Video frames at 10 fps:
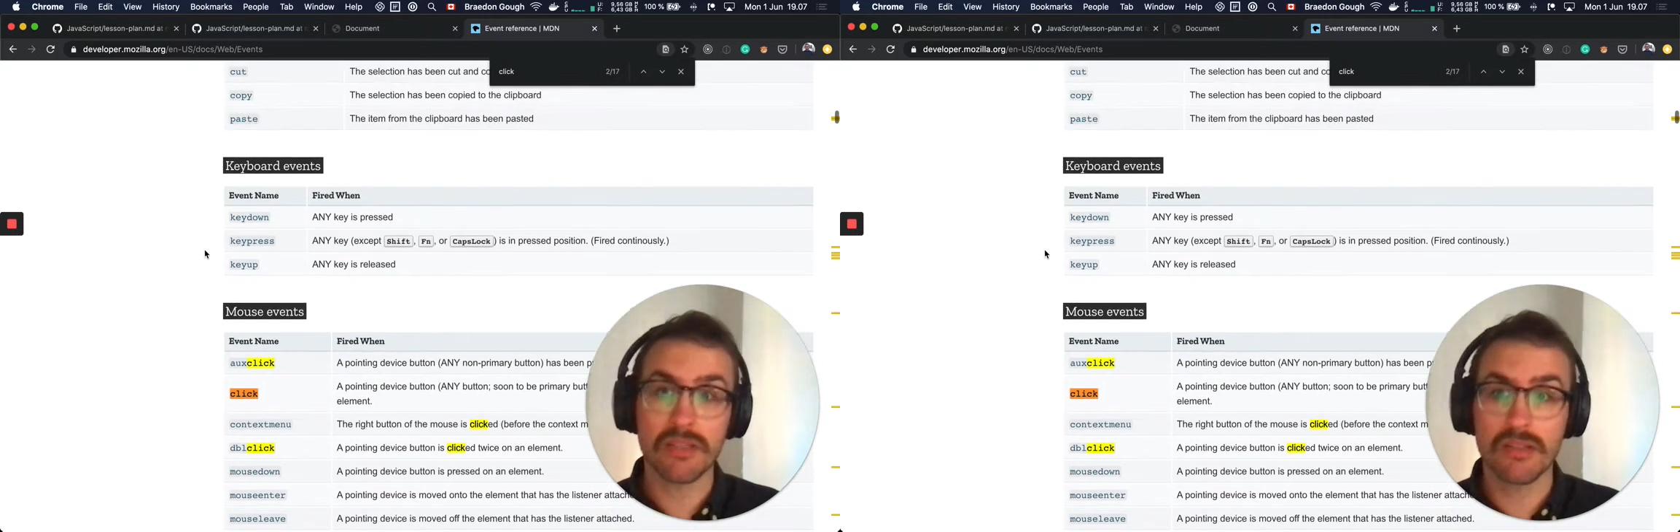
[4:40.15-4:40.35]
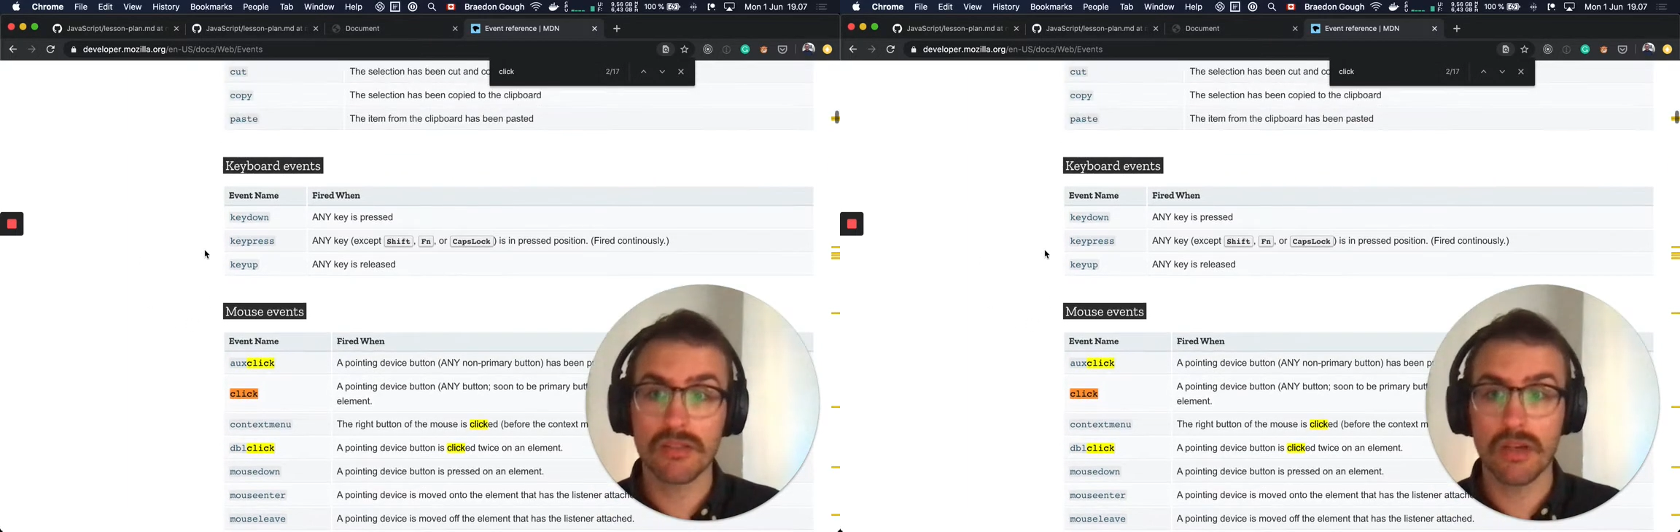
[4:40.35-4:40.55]

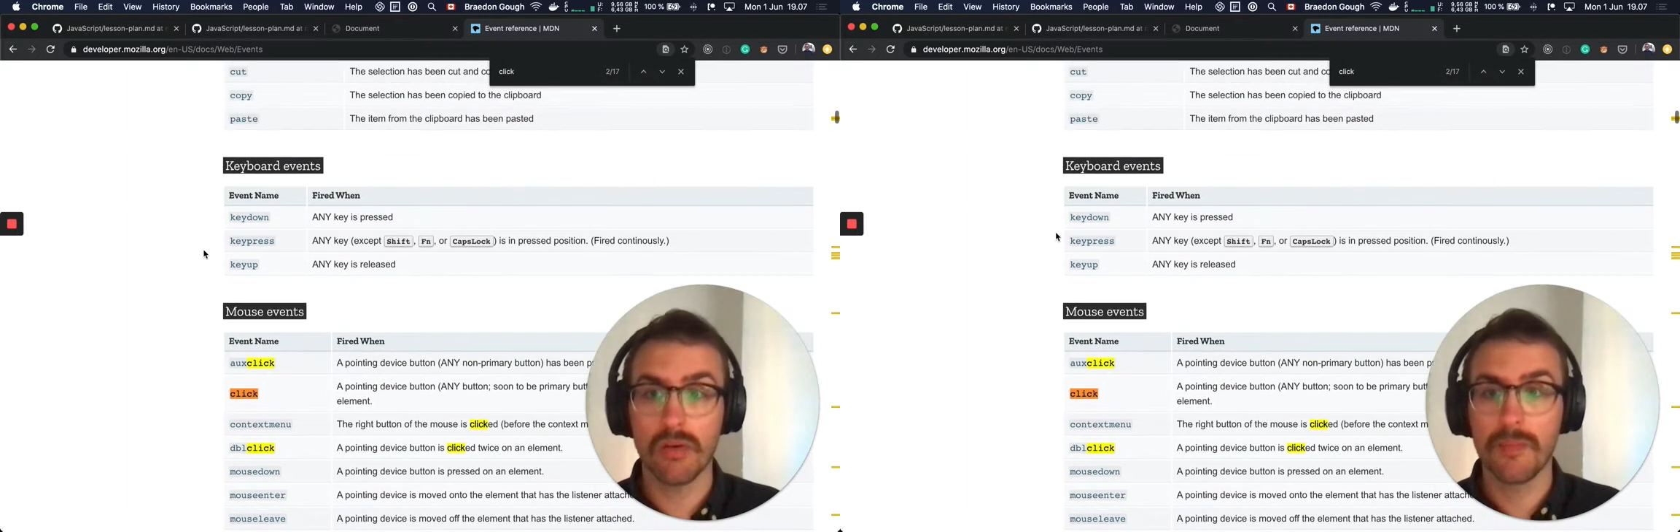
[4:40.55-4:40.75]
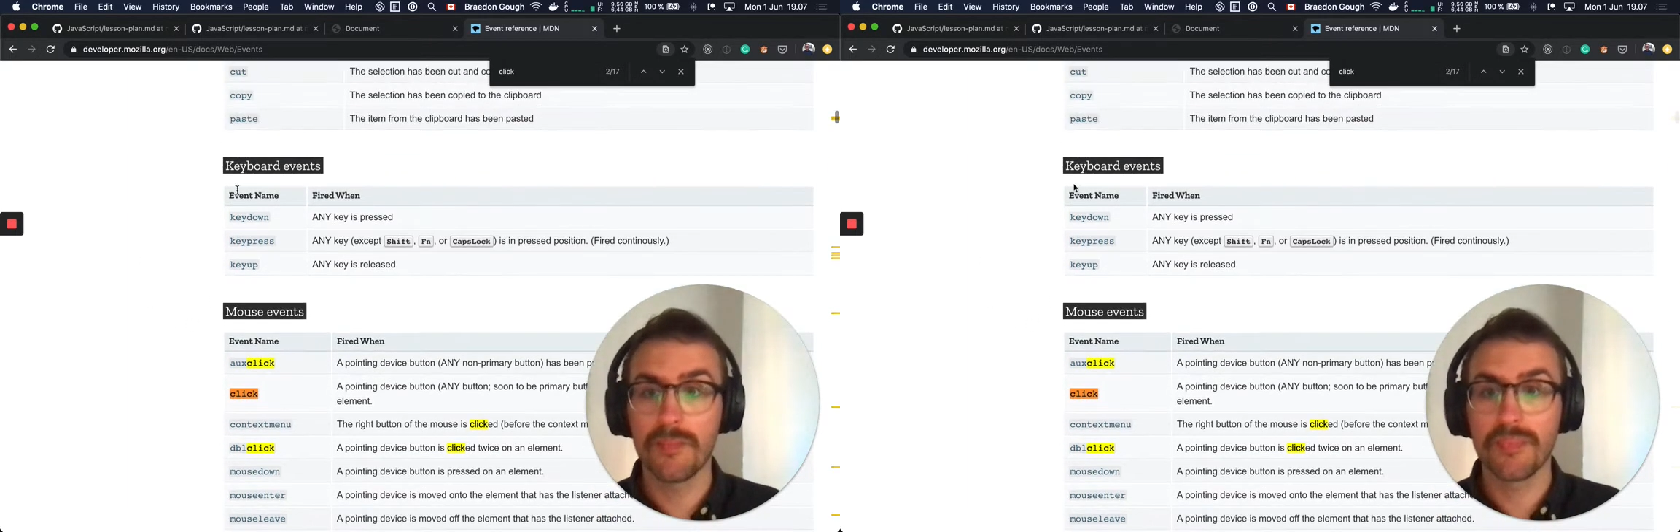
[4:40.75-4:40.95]
So
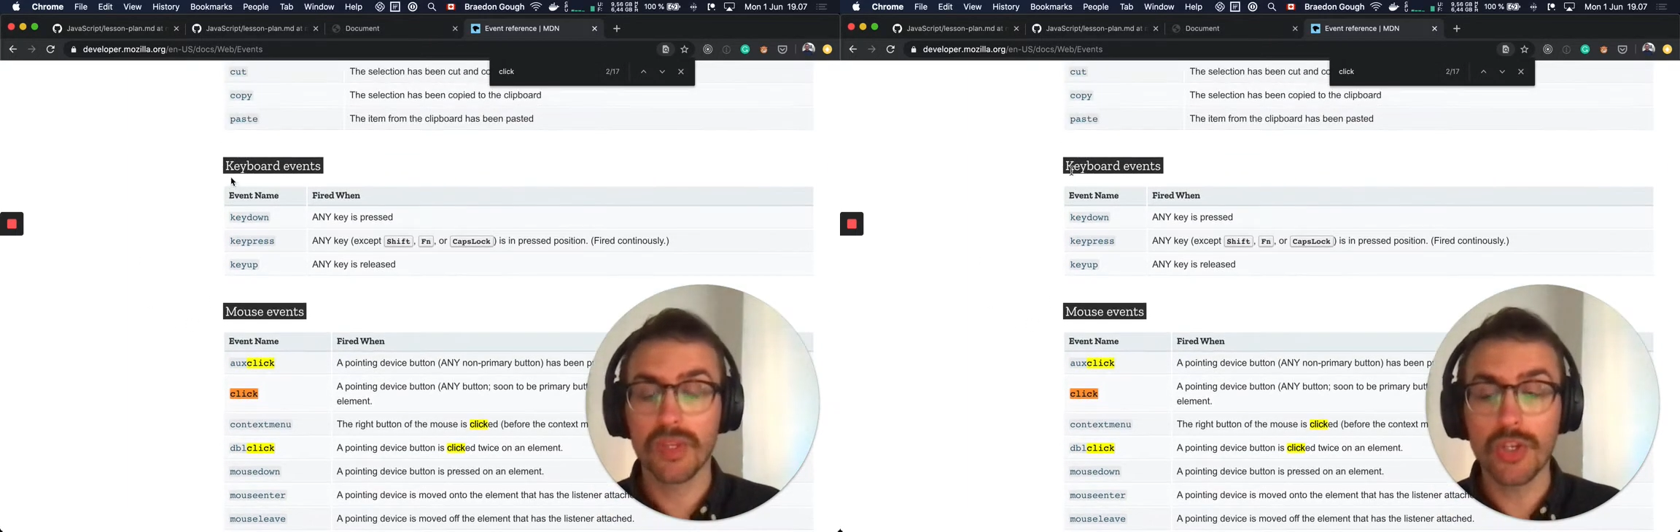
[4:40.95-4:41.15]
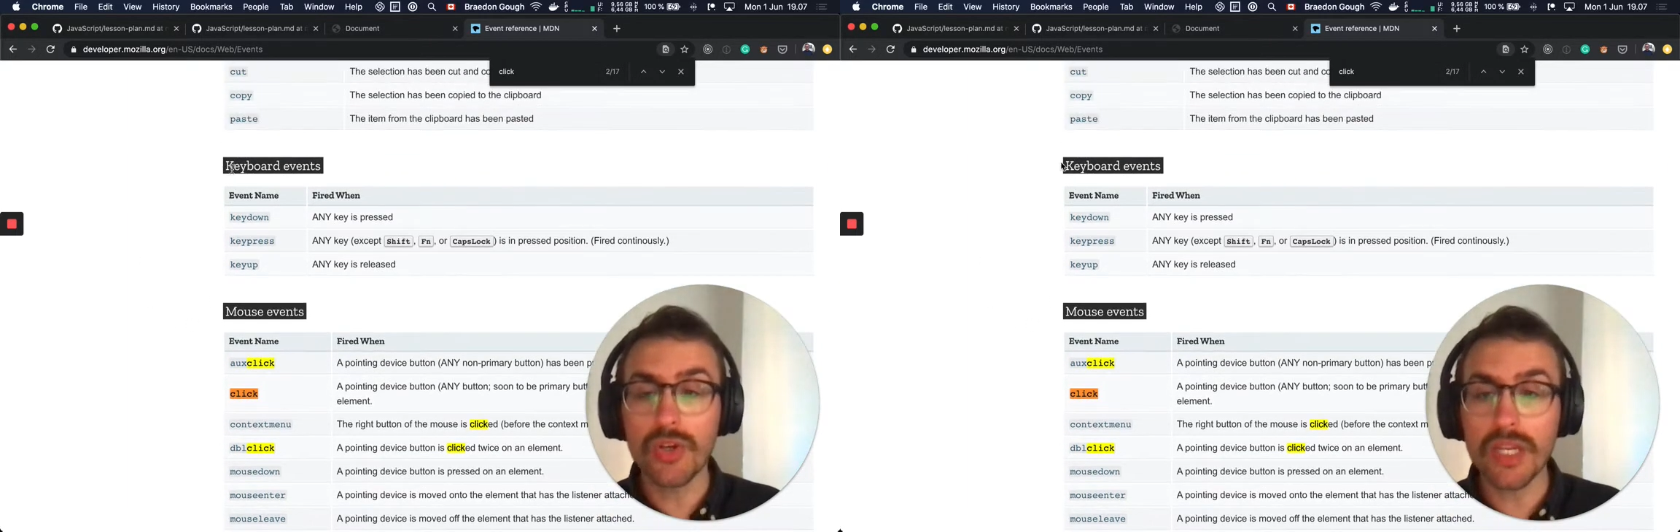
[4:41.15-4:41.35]

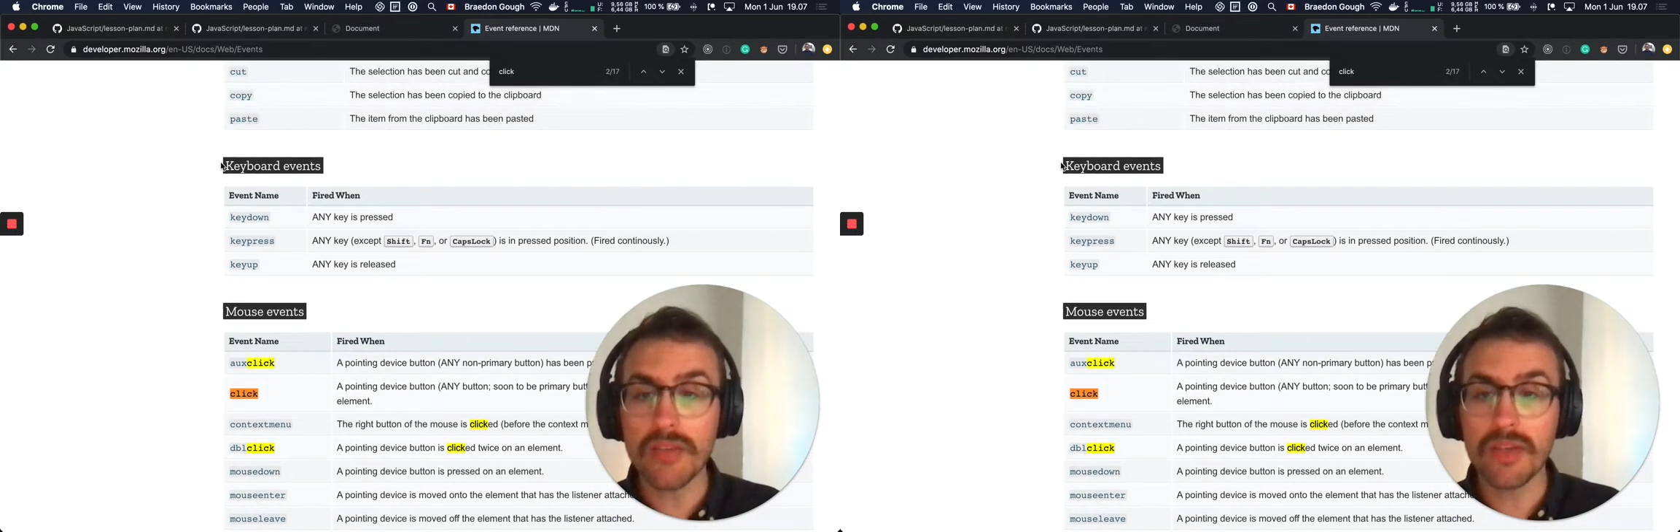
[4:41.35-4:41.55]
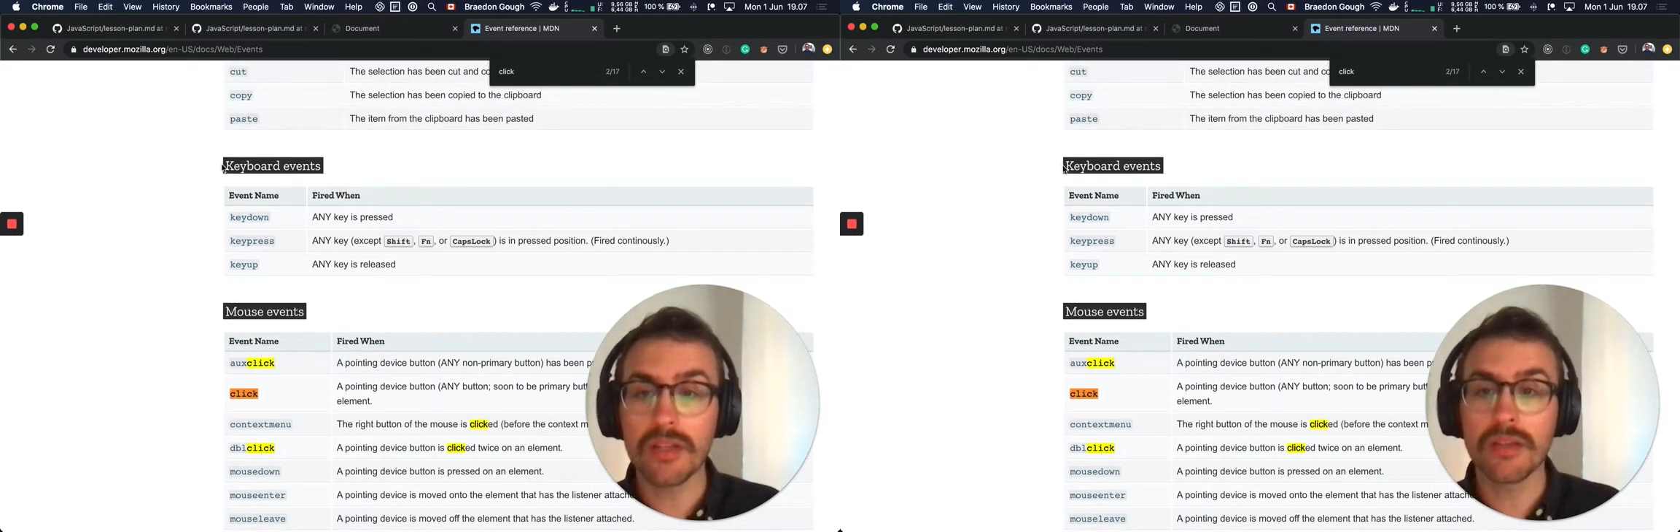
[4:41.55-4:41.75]
you could
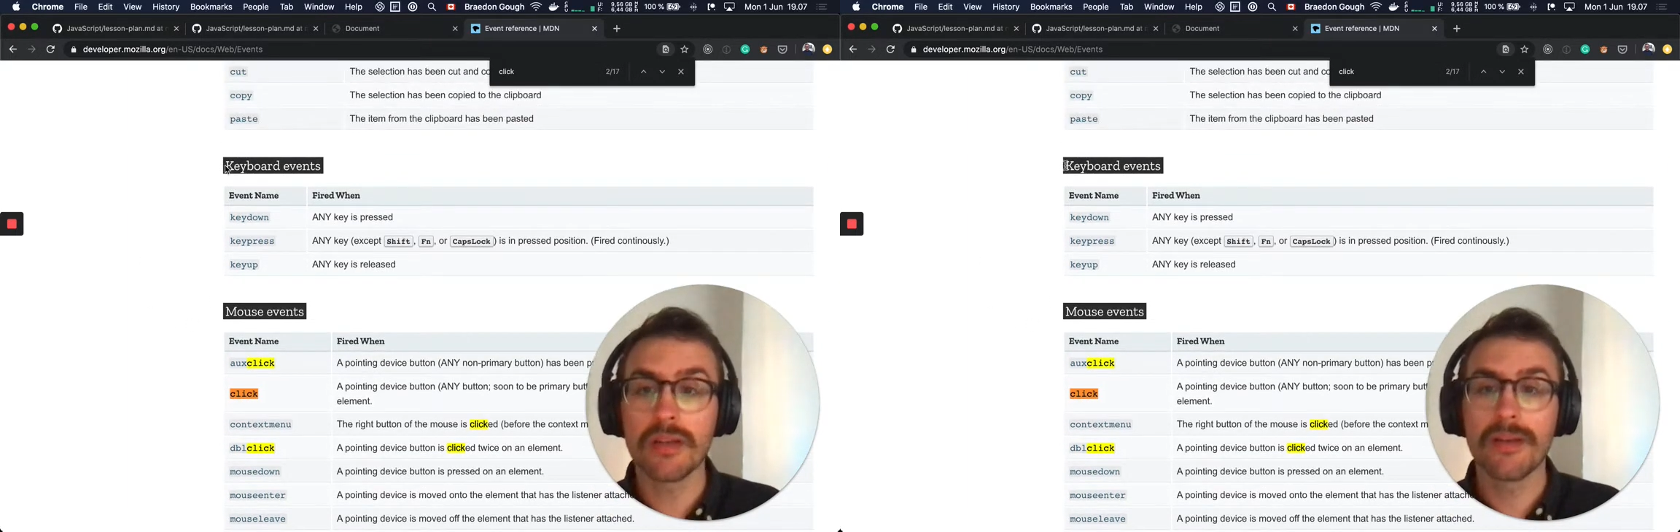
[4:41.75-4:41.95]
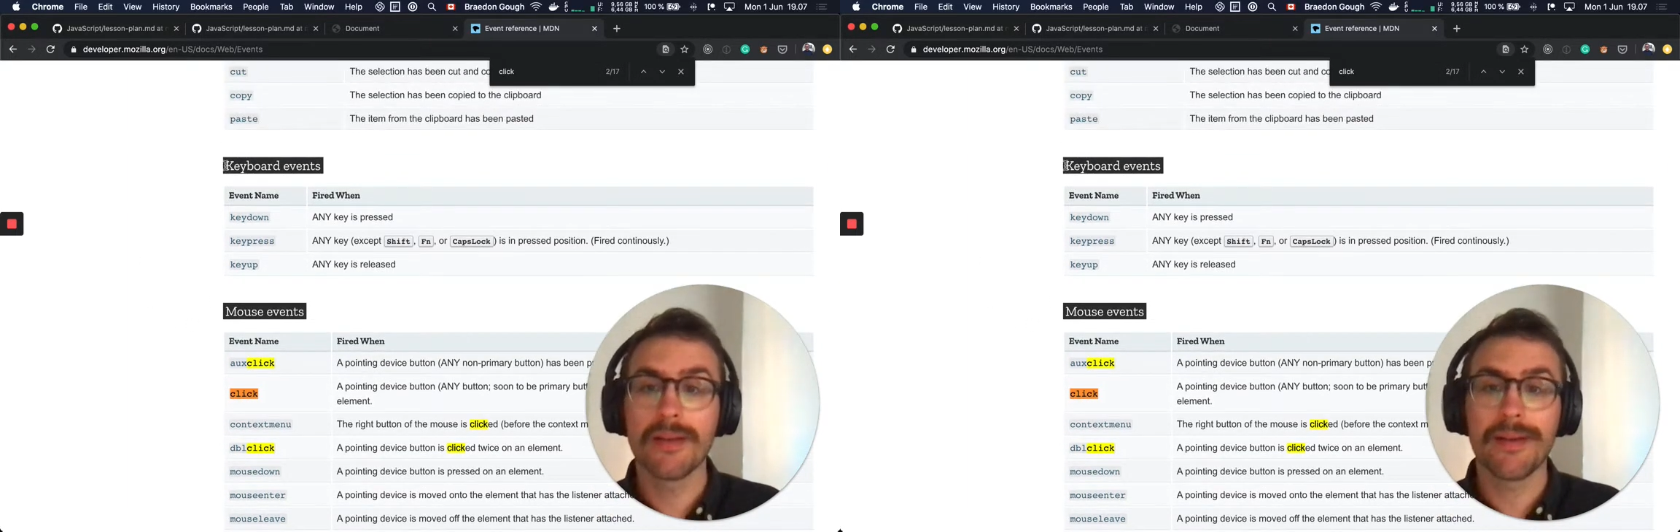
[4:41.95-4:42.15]
even